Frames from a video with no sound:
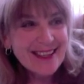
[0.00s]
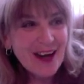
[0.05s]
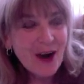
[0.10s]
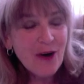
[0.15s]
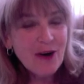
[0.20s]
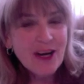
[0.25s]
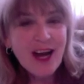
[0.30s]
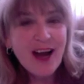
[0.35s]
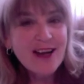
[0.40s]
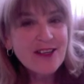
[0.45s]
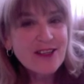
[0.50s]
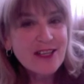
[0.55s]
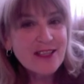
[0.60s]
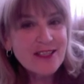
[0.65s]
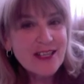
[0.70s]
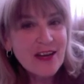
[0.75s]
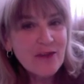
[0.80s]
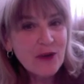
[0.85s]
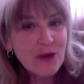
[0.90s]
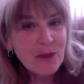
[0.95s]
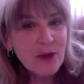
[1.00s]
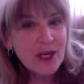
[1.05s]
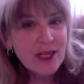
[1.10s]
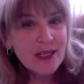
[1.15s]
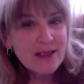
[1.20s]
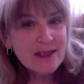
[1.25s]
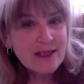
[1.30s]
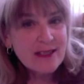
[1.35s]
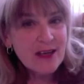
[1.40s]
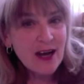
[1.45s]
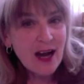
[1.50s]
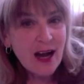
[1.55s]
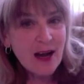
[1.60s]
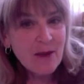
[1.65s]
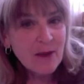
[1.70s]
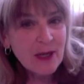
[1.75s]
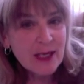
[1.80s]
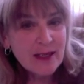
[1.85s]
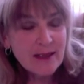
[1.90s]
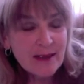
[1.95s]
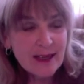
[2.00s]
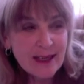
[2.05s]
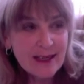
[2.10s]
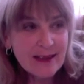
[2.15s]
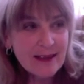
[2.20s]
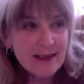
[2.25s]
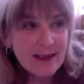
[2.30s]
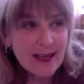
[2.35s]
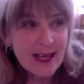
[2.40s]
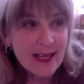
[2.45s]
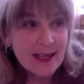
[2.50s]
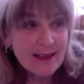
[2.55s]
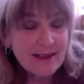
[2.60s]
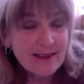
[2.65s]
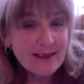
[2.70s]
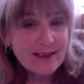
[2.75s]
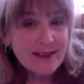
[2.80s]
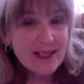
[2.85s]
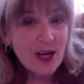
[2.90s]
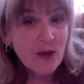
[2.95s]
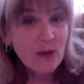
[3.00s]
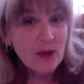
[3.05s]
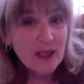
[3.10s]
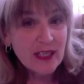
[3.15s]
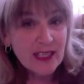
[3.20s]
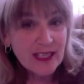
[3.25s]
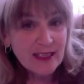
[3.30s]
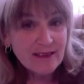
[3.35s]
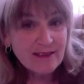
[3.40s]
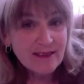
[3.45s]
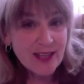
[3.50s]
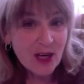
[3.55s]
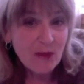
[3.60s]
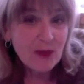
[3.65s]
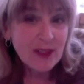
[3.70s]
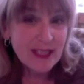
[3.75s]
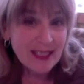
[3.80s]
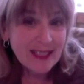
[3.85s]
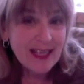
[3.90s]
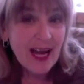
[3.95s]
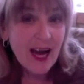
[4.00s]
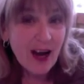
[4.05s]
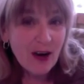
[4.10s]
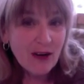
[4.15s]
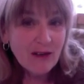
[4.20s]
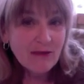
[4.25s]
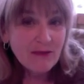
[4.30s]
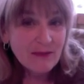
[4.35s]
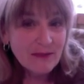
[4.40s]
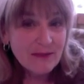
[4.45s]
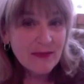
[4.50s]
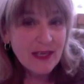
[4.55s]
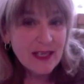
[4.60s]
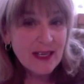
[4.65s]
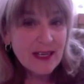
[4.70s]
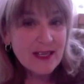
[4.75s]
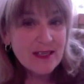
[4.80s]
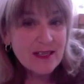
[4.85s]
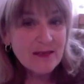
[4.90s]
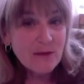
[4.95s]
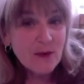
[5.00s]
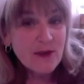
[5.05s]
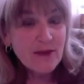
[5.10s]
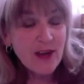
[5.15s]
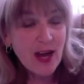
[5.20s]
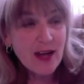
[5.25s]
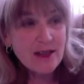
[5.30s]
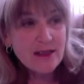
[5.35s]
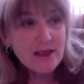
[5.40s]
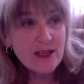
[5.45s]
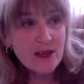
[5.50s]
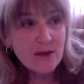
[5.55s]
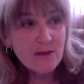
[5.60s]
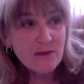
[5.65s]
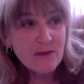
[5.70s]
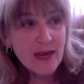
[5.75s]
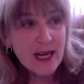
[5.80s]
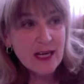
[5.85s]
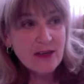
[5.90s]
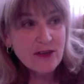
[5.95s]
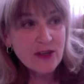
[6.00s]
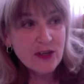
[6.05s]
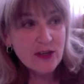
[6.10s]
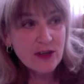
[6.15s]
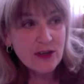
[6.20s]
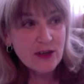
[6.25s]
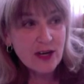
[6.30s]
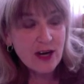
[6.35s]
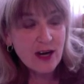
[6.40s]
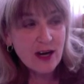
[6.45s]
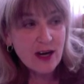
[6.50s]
Oh gosh, yes. Everybody is, and doubling now, because we've got some major